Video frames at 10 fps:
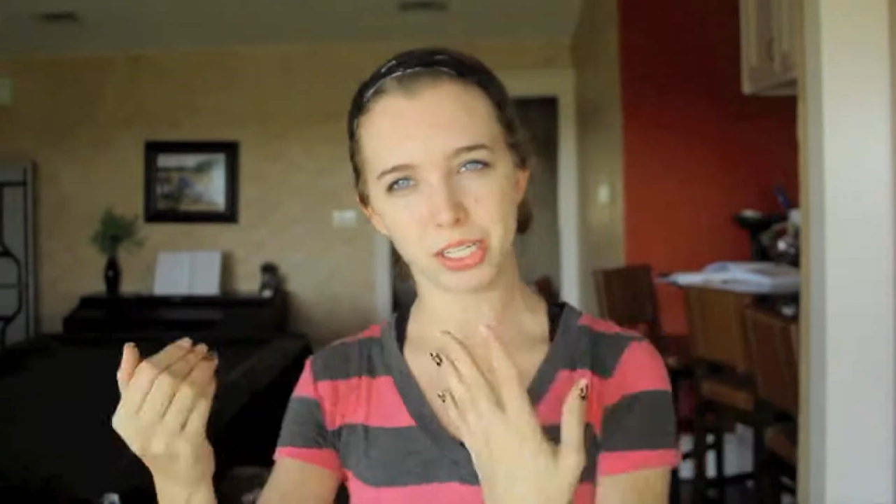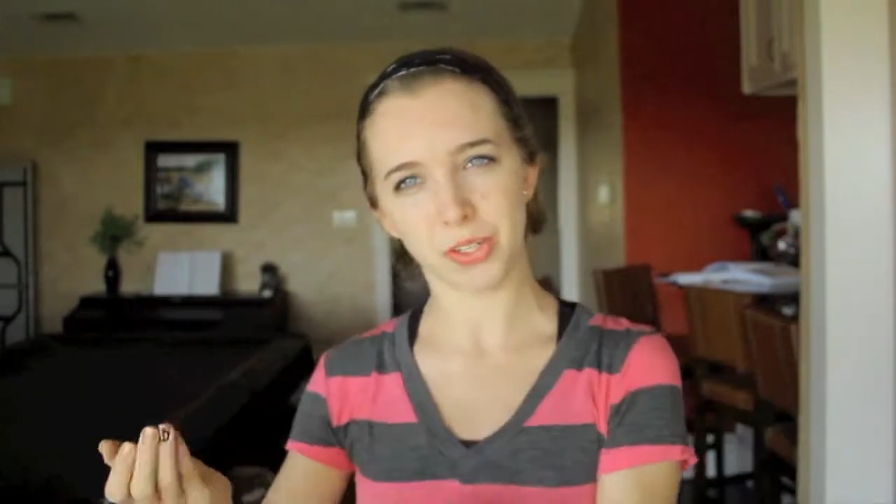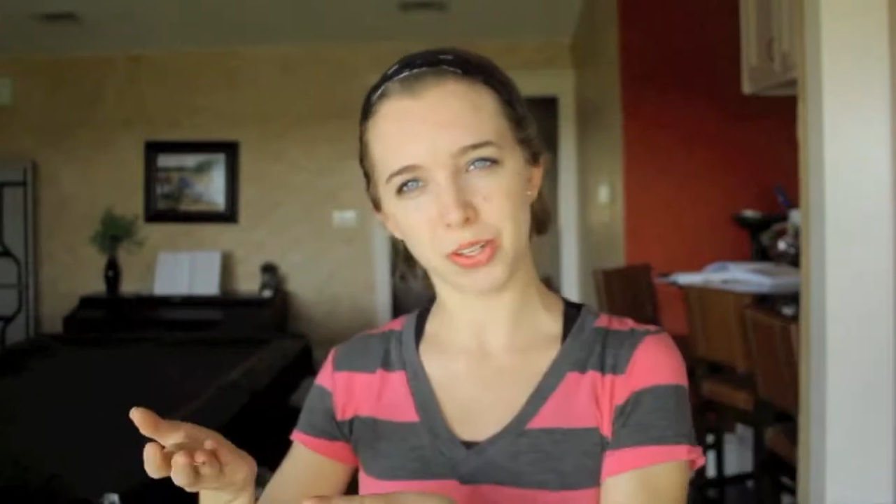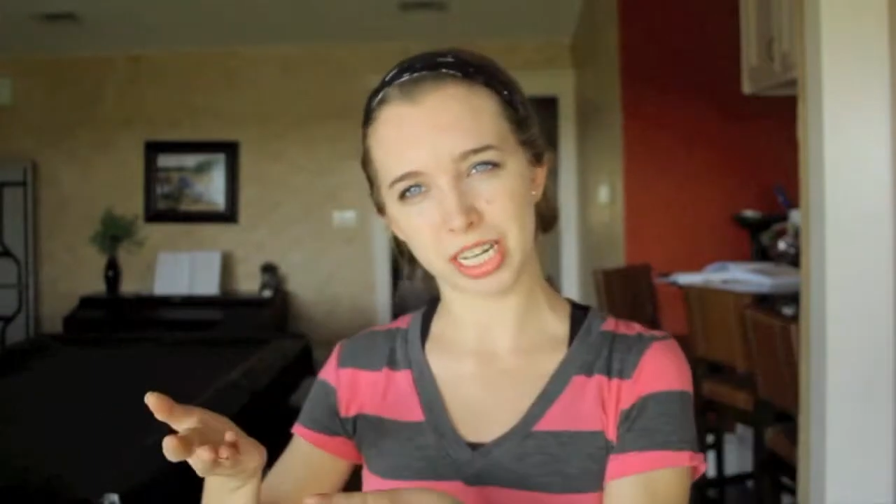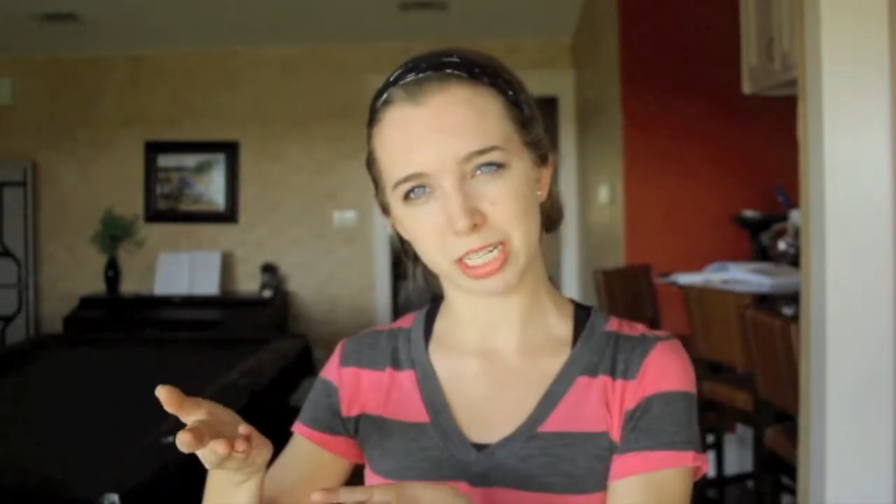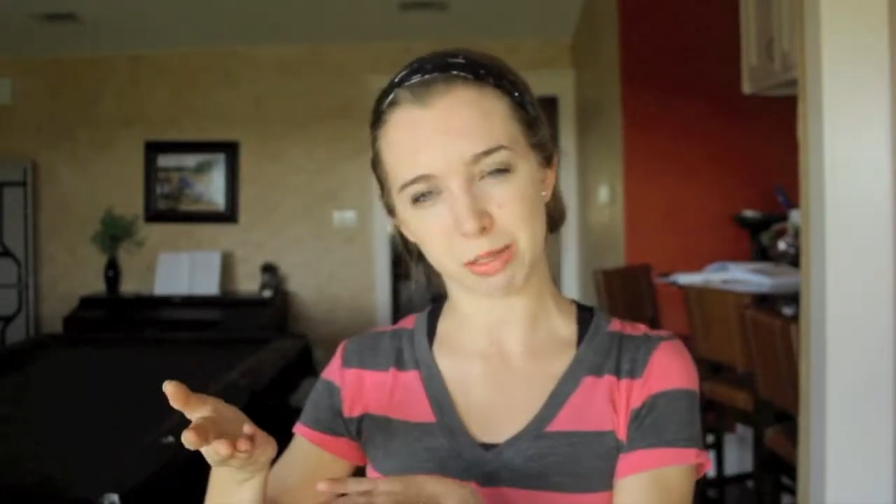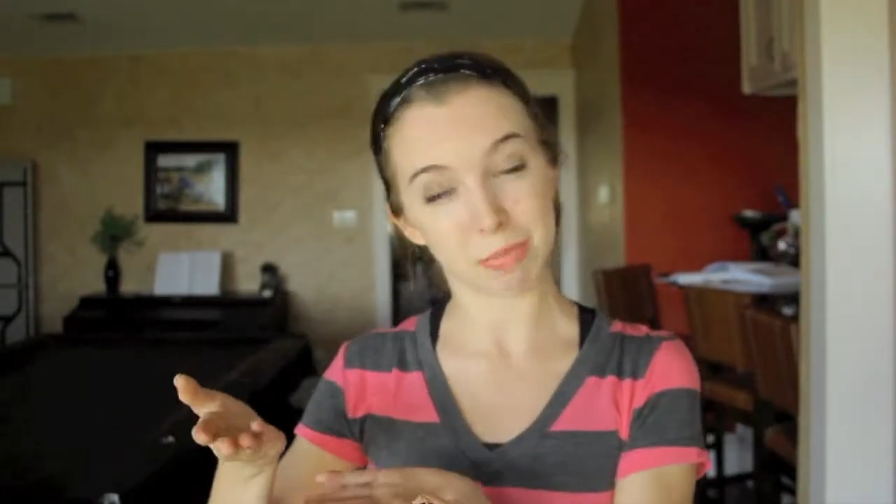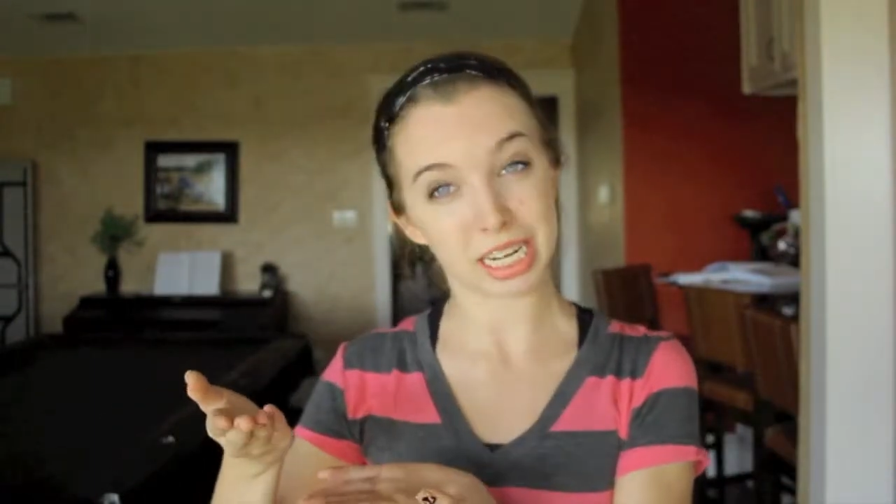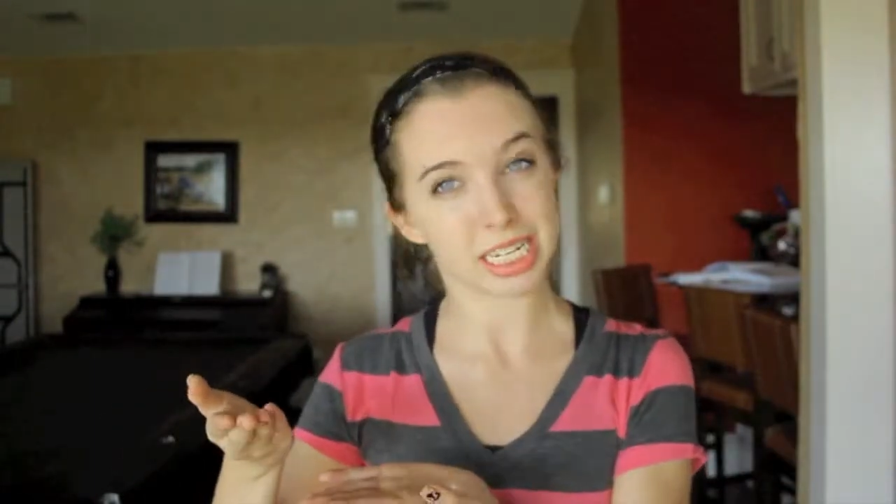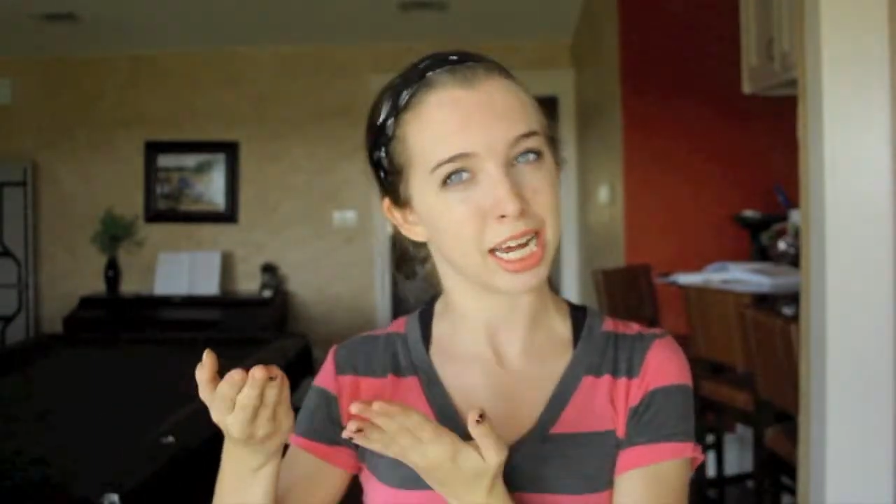to this
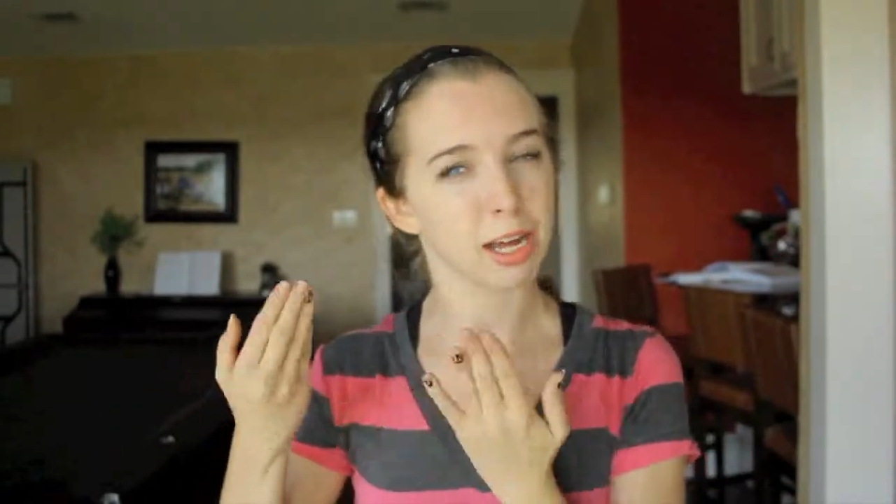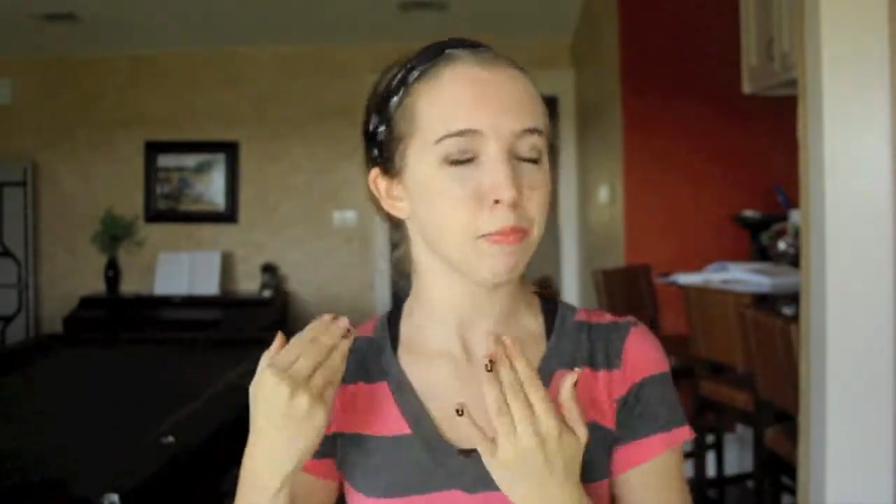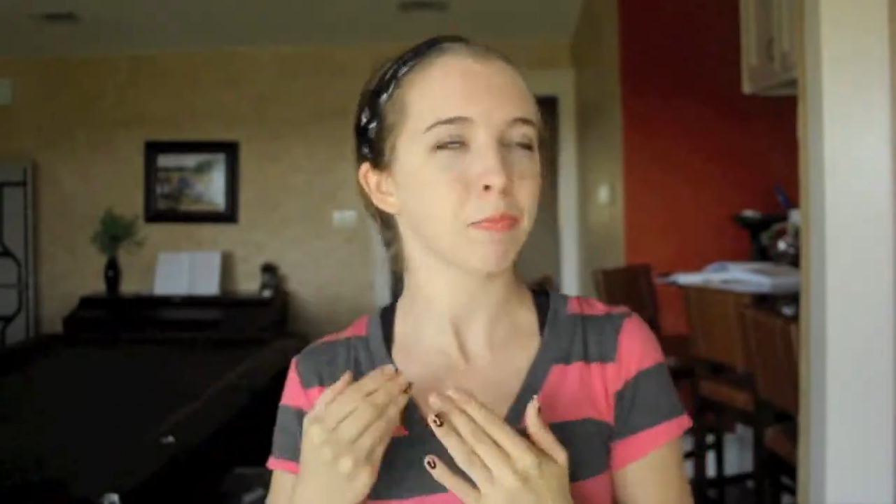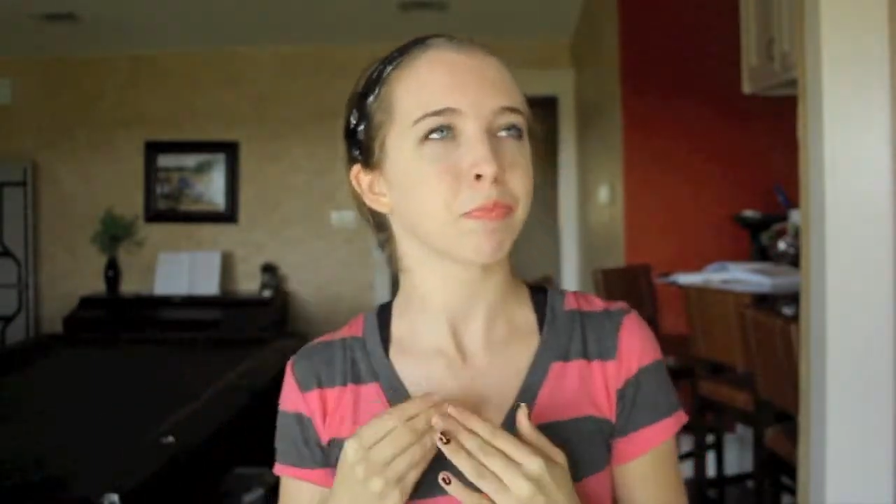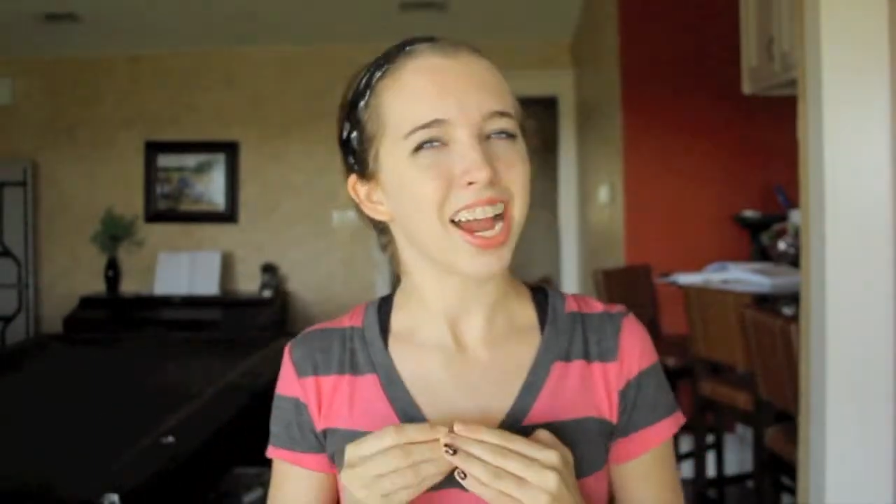Monday.